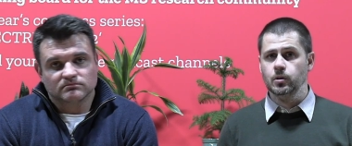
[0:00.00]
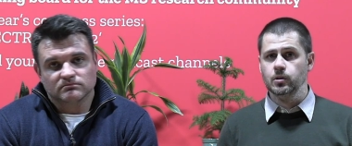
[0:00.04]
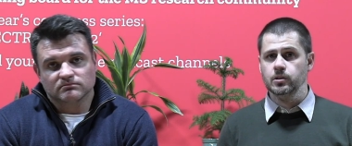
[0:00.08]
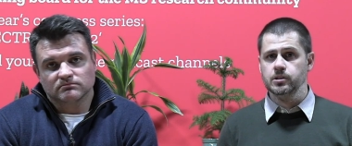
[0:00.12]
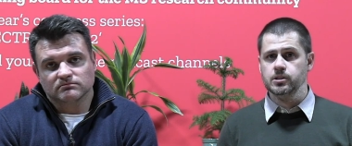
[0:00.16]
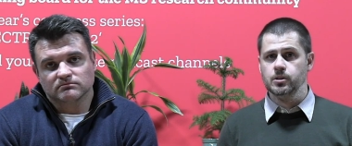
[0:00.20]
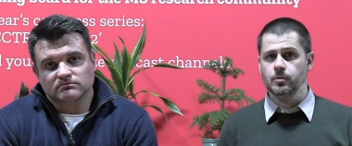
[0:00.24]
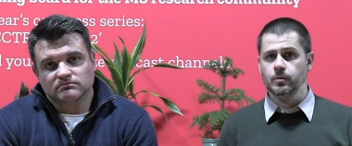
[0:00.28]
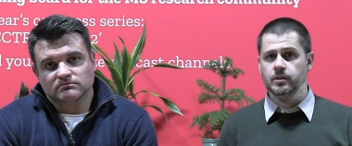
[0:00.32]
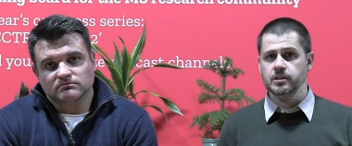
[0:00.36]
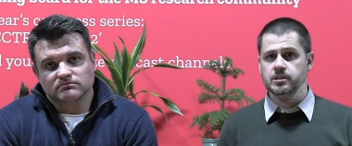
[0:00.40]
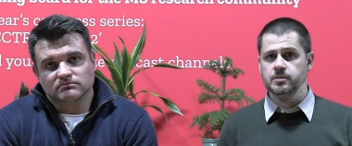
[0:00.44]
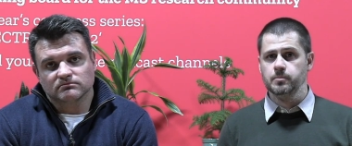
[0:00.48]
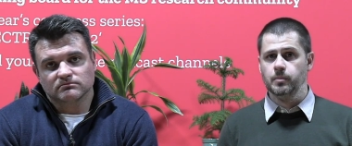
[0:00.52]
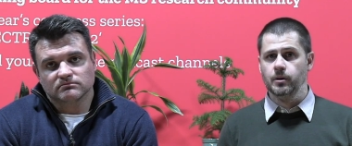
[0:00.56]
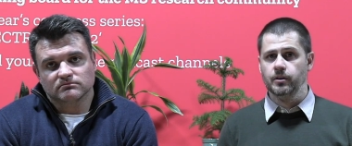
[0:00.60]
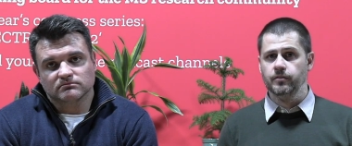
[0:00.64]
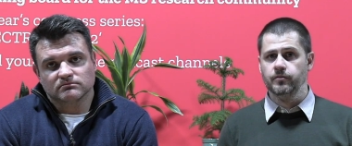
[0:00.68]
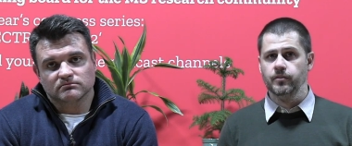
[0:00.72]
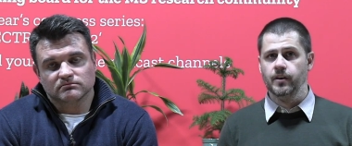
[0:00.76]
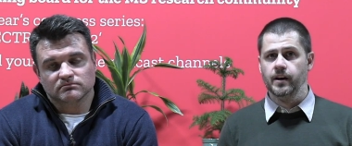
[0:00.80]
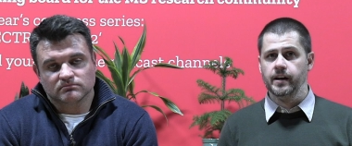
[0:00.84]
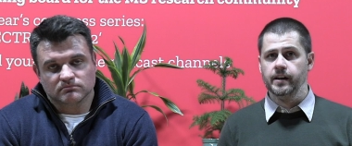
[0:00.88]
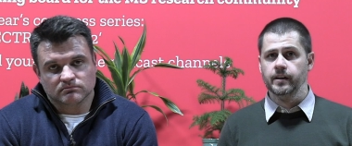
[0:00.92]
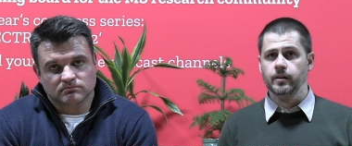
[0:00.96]
Speaker 1: also on
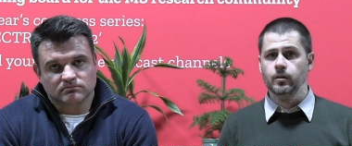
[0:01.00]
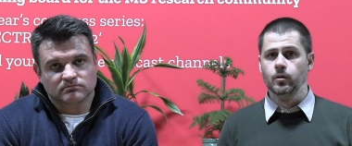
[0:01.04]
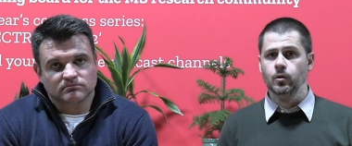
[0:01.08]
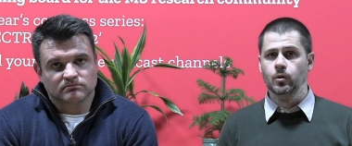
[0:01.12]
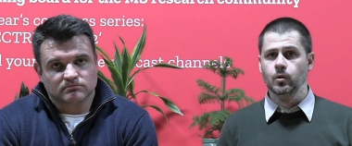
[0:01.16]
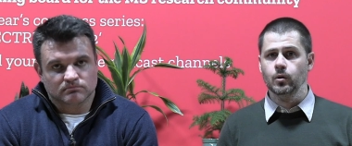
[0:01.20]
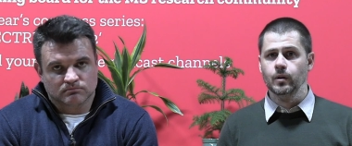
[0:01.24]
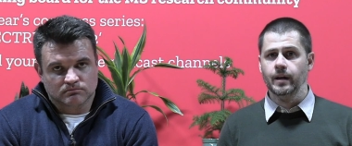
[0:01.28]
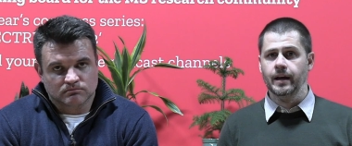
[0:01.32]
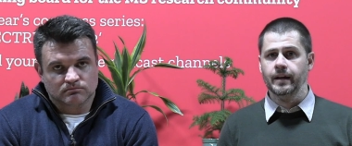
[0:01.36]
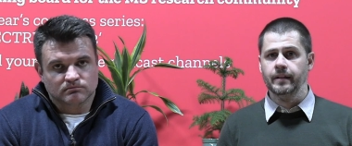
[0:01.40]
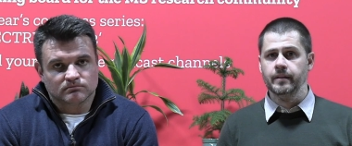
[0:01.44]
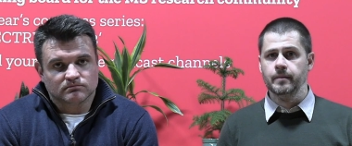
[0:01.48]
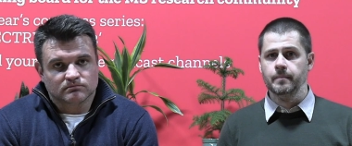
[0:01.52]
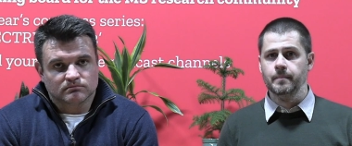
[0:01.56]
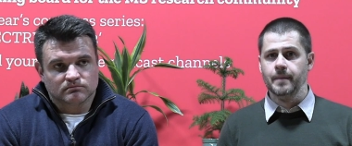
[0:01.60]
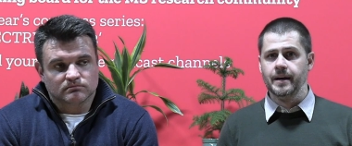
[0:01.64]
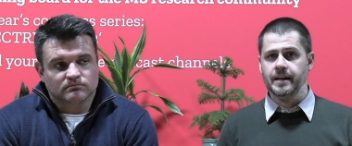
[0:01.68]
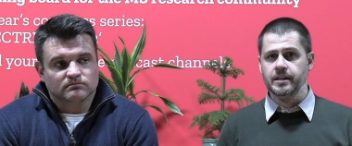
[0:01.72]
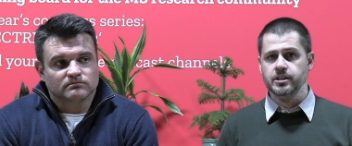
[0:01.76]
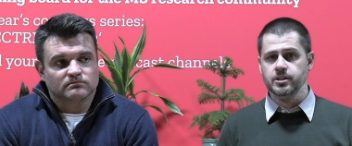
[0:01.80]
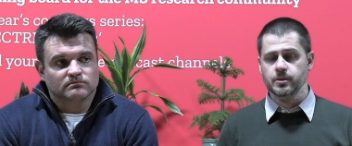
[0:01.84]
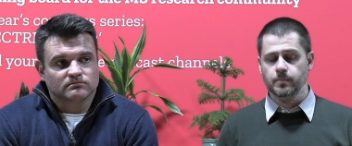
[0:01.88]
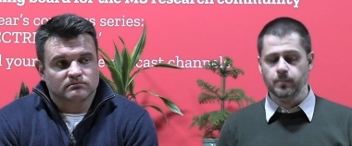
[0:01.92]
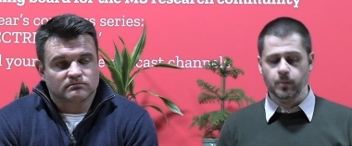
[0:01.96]
Spotify and all other
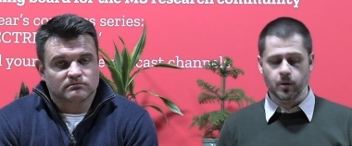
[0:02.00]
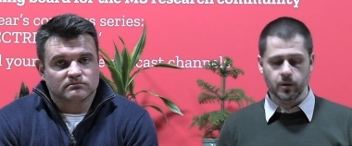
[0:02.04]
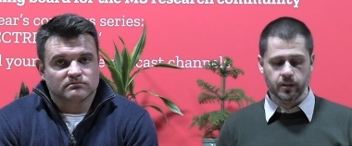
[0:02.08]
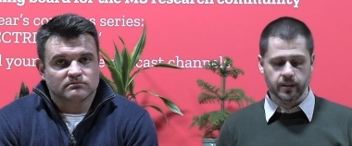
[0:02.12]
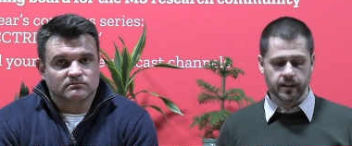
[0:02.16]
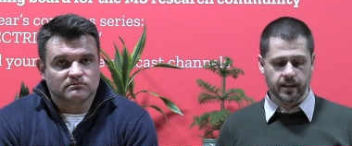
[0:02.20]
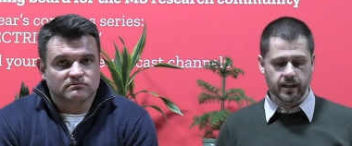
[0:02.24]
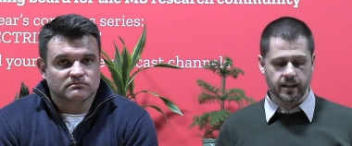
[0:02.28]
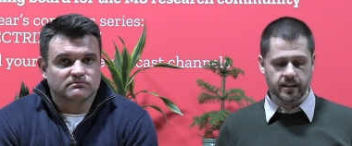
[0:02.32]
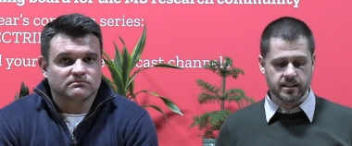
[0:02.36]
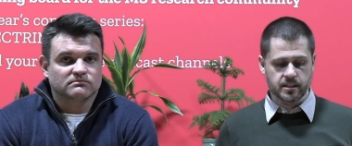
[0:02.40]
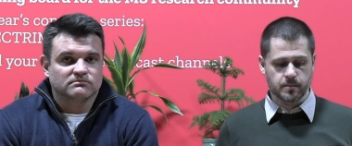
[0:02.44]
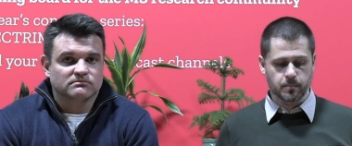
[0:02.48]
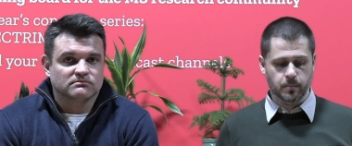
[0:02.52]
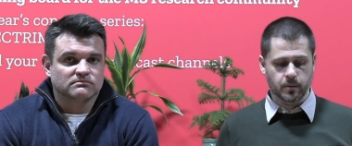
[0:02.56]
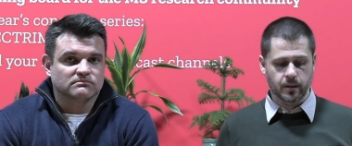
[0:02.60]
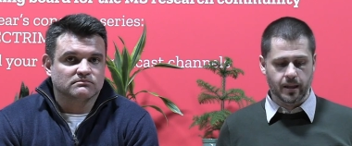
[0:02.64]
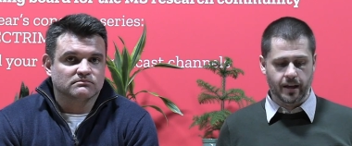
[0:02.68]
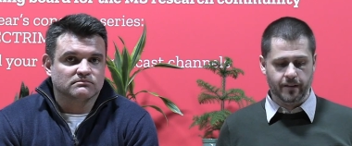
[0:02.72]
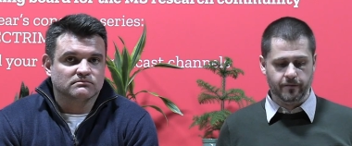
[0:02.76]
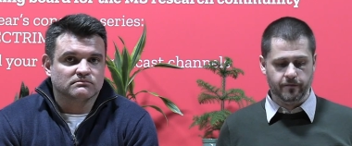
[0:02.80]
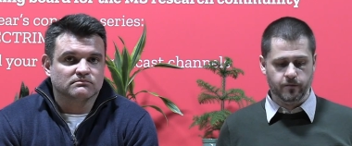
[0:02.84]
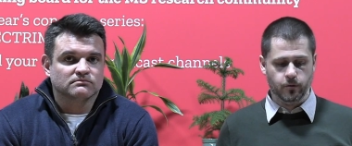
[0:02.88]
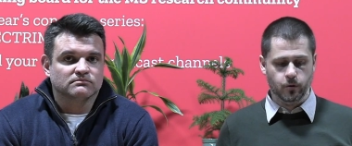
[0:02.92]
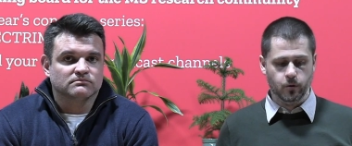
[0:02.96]
major podcast
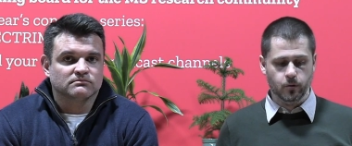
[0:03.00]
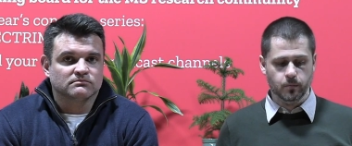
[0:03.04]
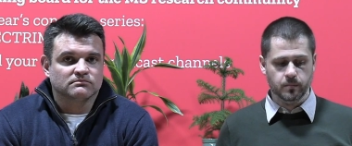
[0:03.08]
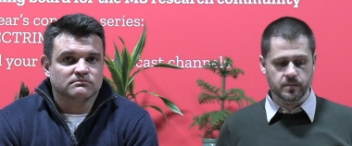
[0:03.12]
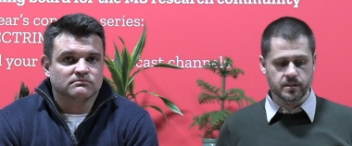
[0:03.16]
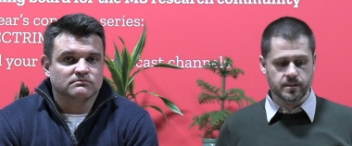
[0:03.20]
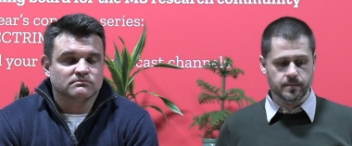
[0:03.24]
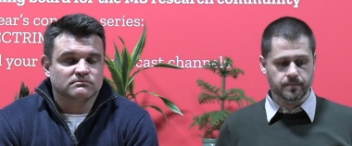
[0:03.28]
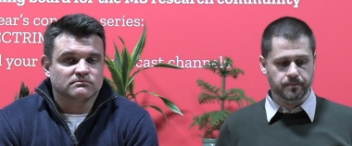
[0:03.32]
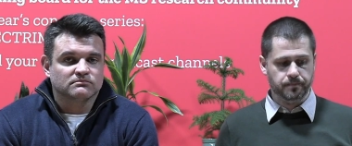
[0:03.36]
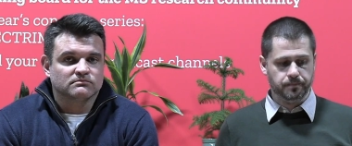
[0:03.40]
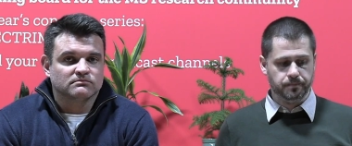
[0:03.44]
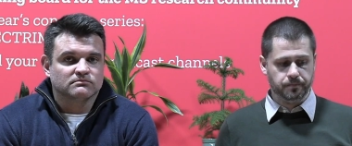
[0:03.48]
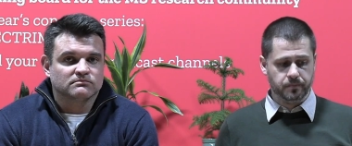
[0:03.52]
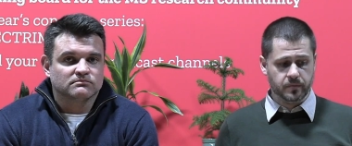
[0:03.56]
platforms.